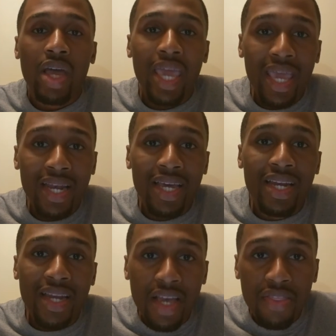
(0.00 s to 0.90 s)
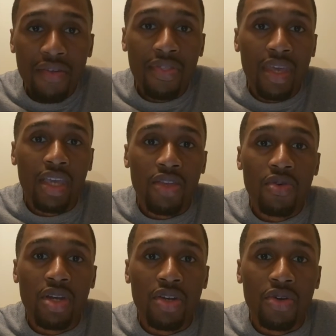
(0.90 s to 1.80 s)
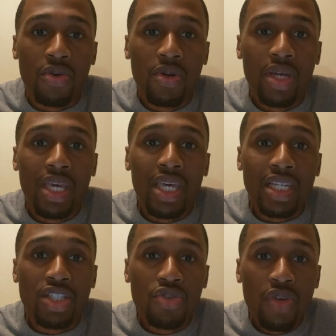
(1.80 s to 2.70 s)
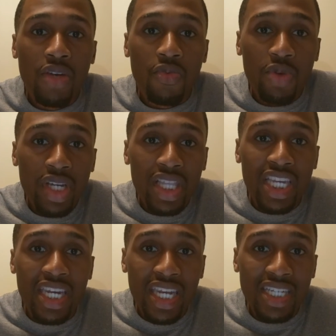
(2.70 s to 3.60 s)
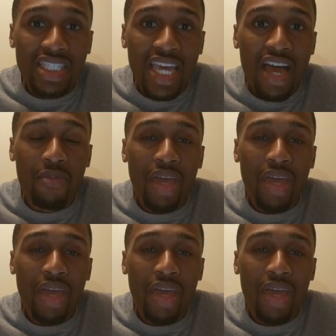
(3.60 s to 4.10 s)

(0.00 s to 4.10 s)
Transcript: And another thing you can do is you can really niche down.